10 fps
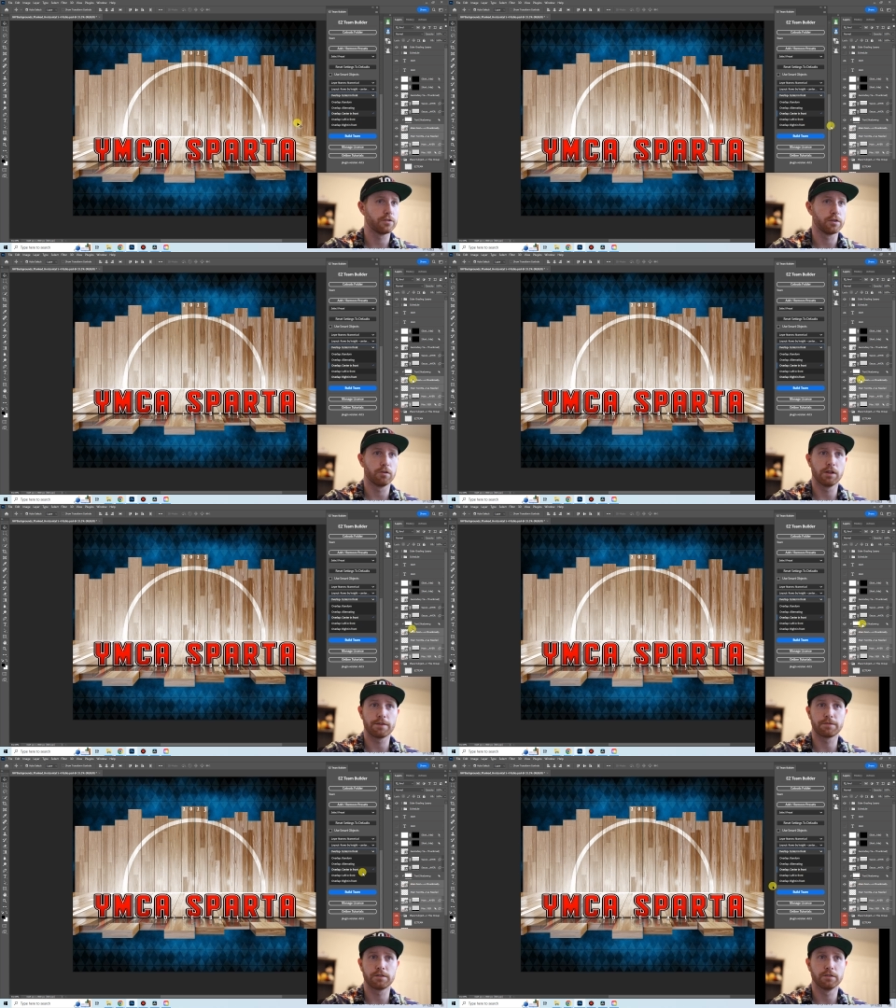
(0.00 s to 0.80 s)
You can go
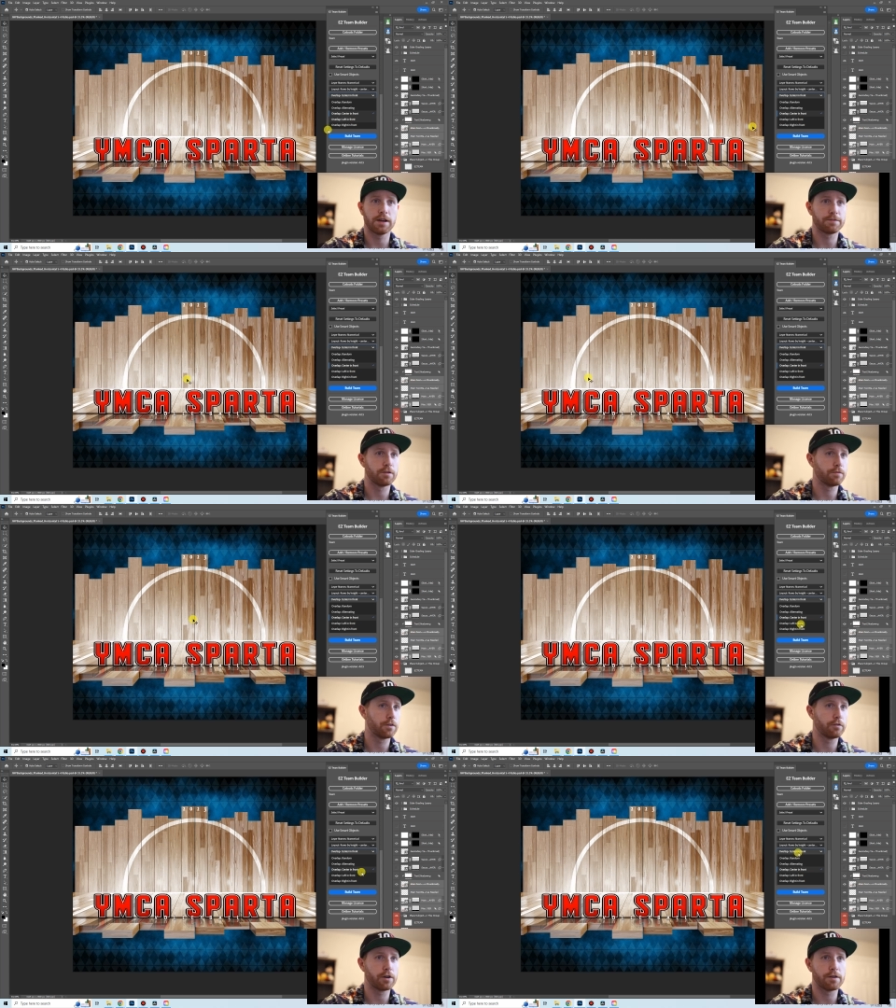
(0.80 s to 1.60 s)
left in
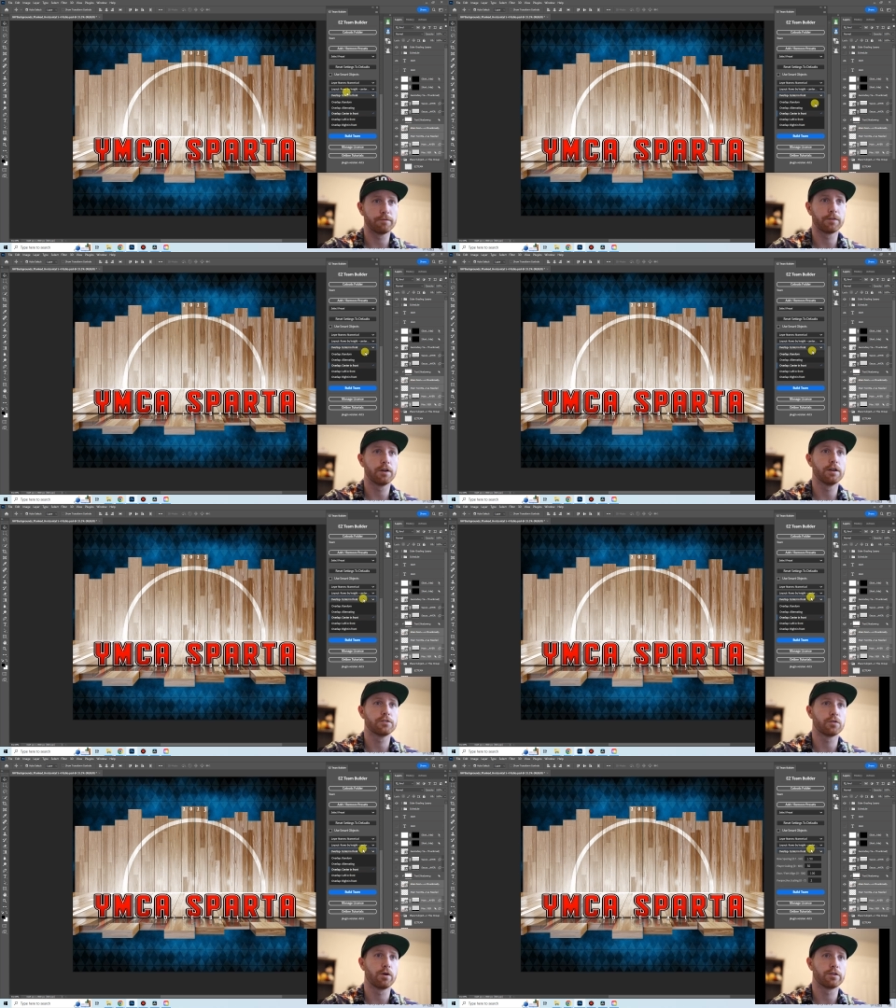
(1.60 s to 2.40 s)
front, right in front,
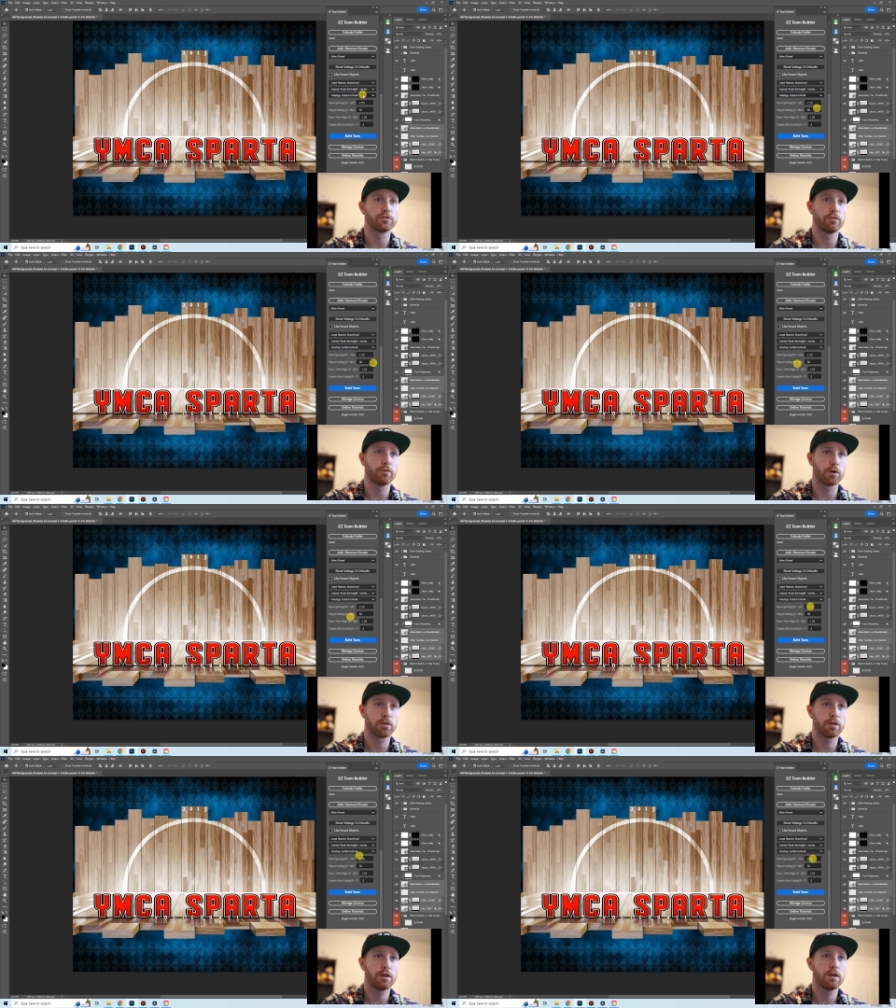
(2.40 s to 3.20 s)
so on and so forth.